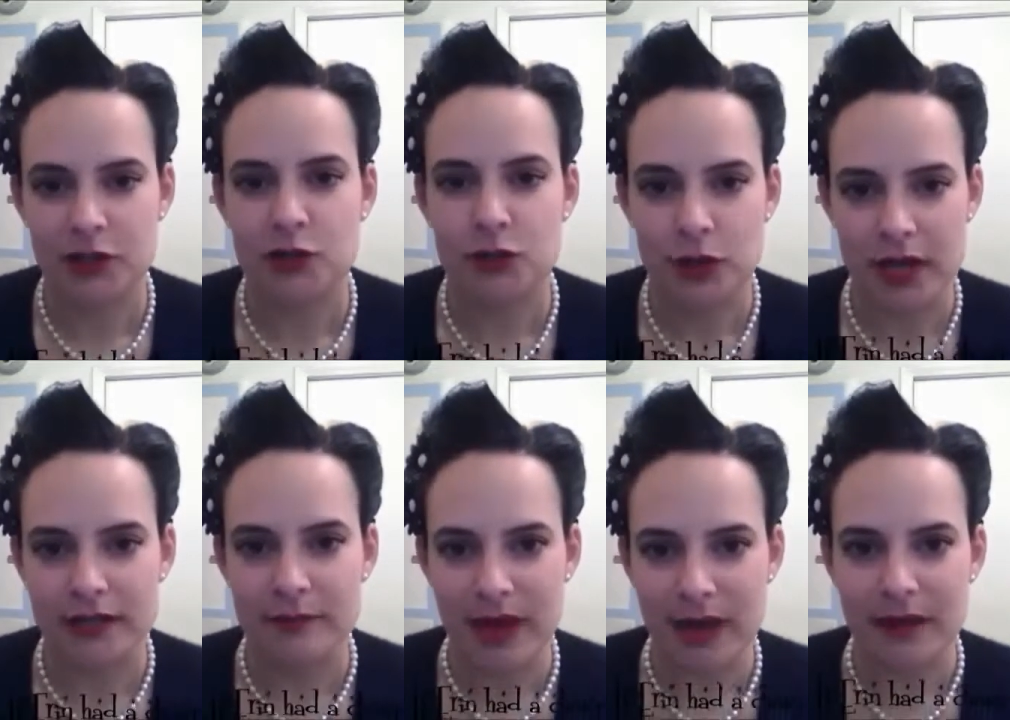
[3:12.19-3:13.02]

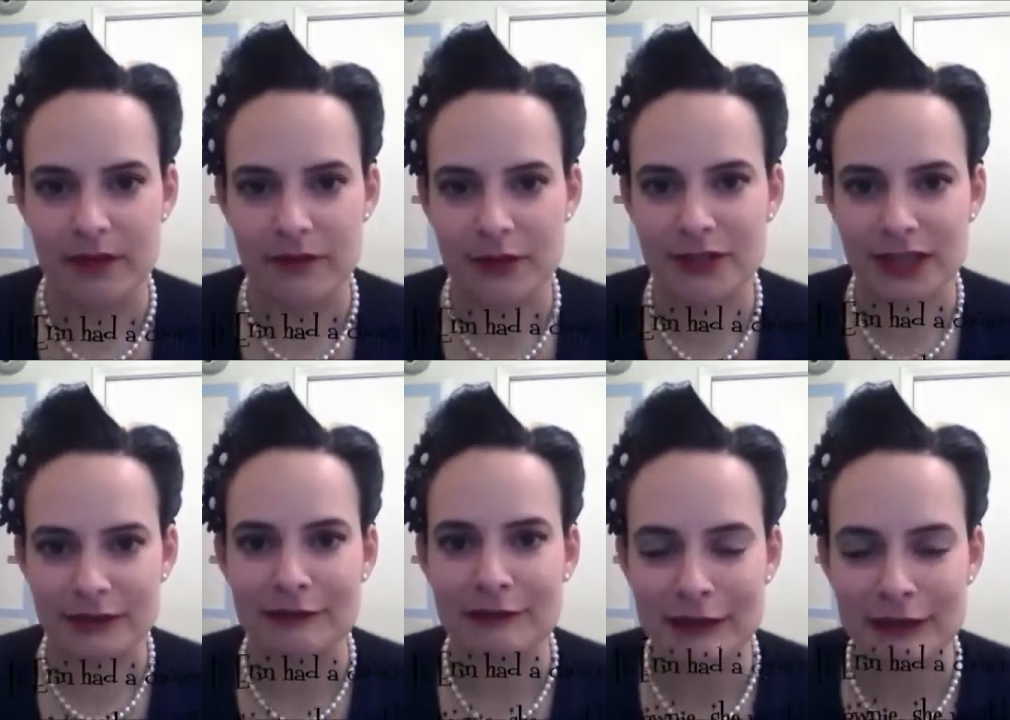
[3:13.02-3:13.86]
Trust me. If there's like
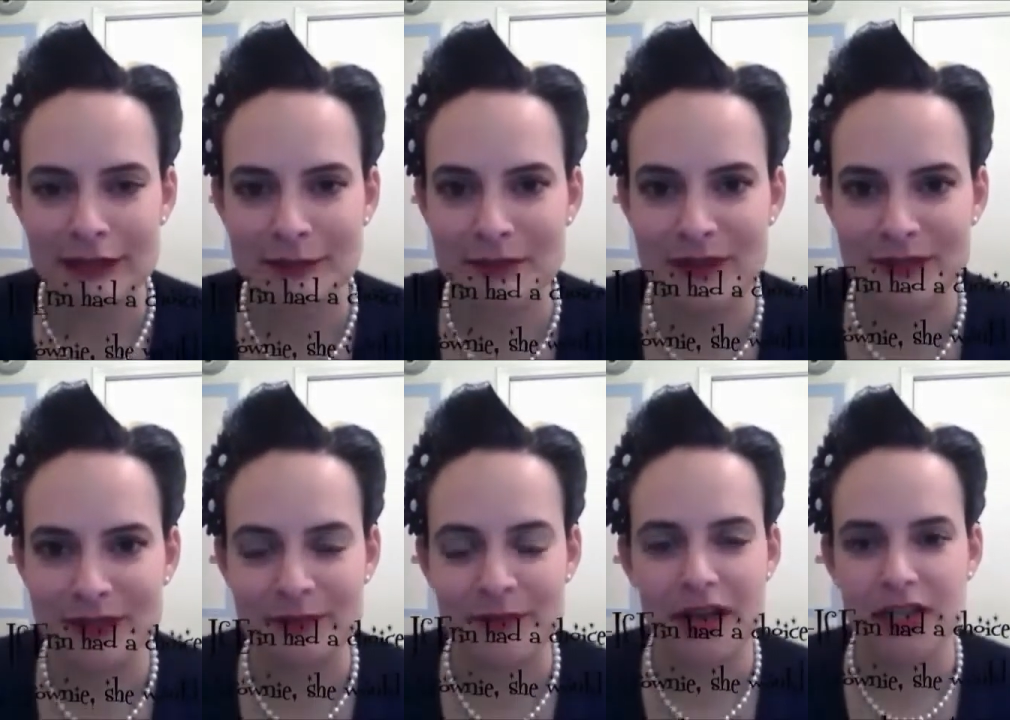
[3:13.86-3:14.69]
the littlest bit of a
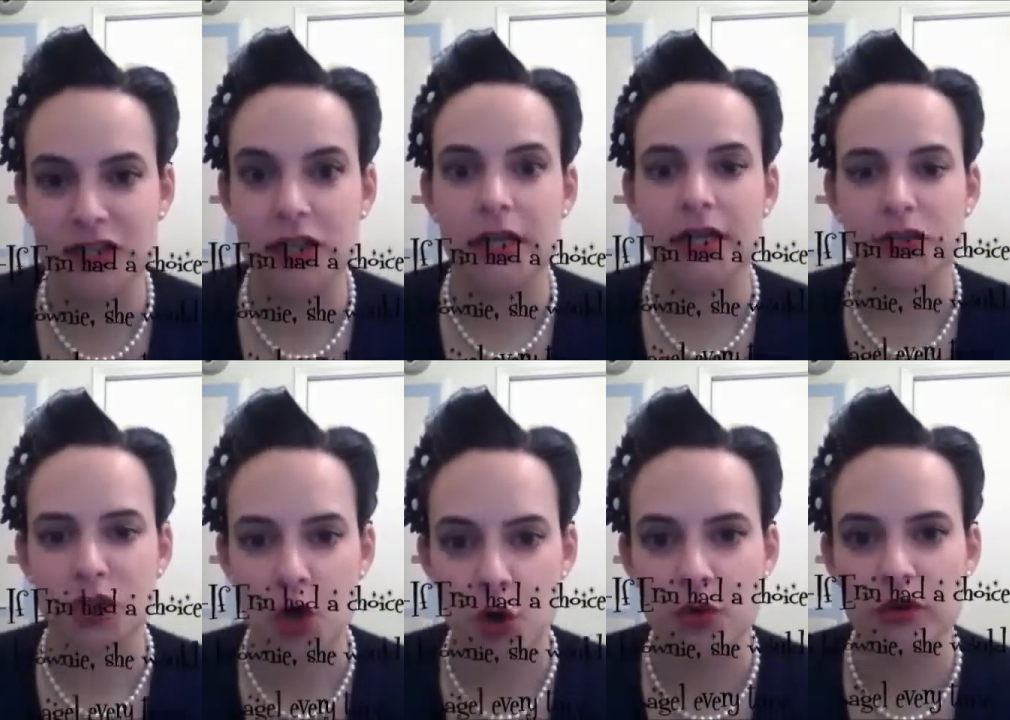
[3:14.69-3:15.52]
smudge, it
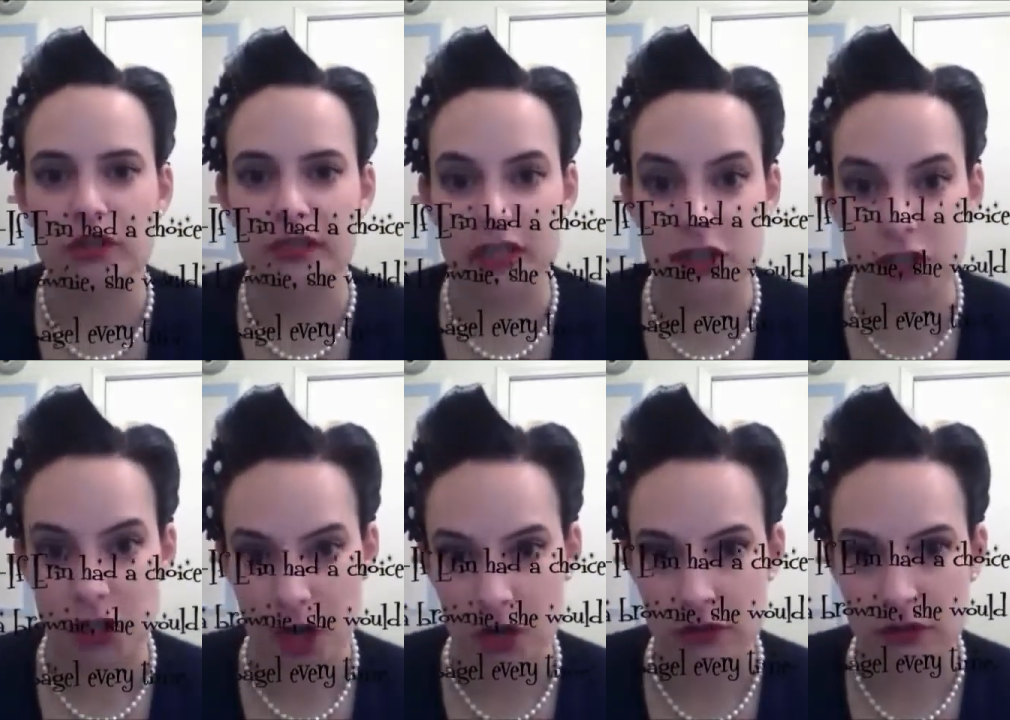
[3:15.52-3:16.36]
totally
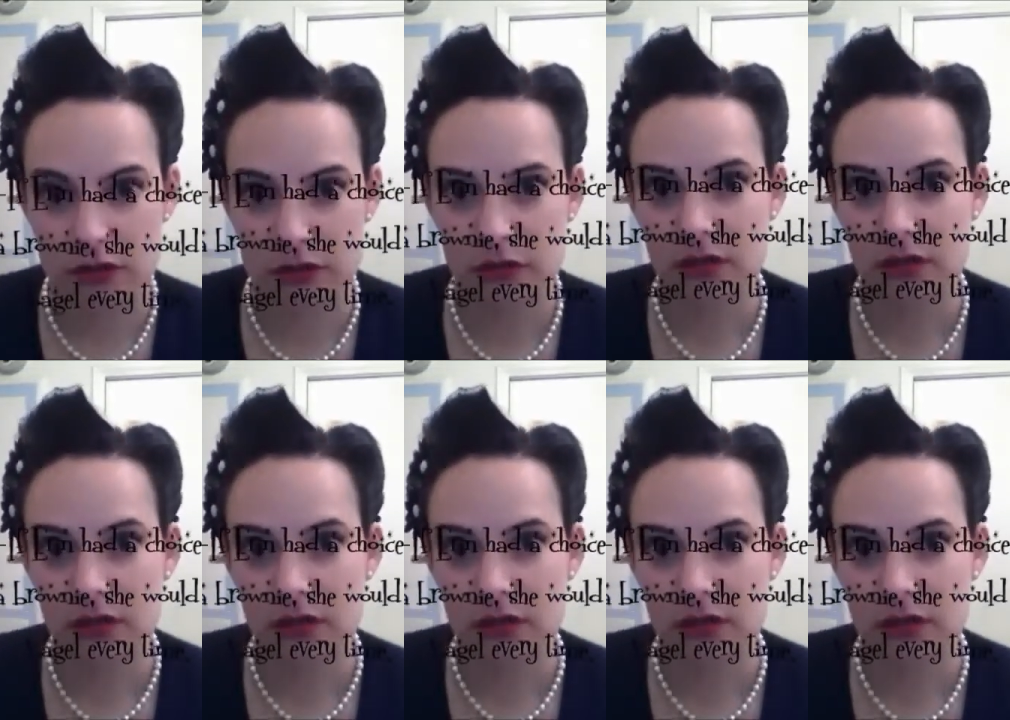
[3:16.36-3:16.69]
shows.